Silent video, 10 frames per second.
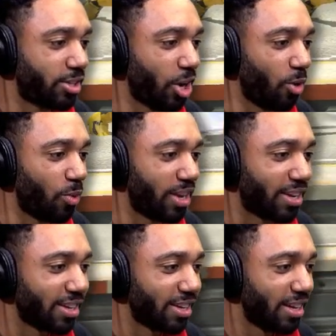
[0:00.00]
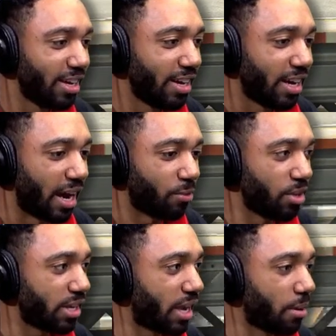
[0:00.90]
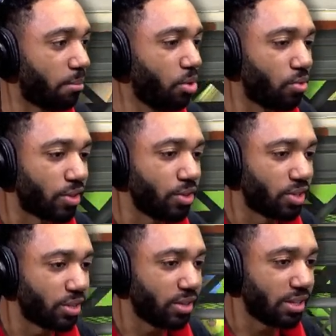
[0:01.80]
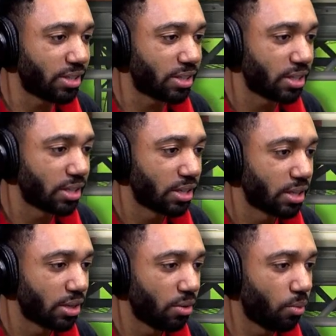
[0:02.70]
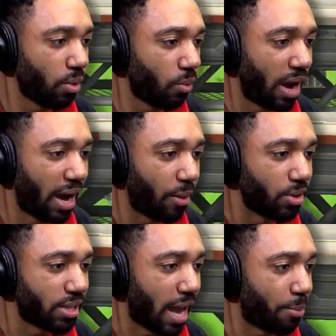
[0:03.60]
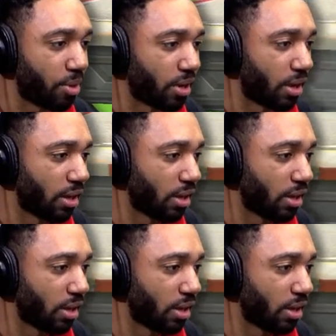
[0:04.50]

He's so weak. I really can't move. Are you serious? Well, why? What's happening?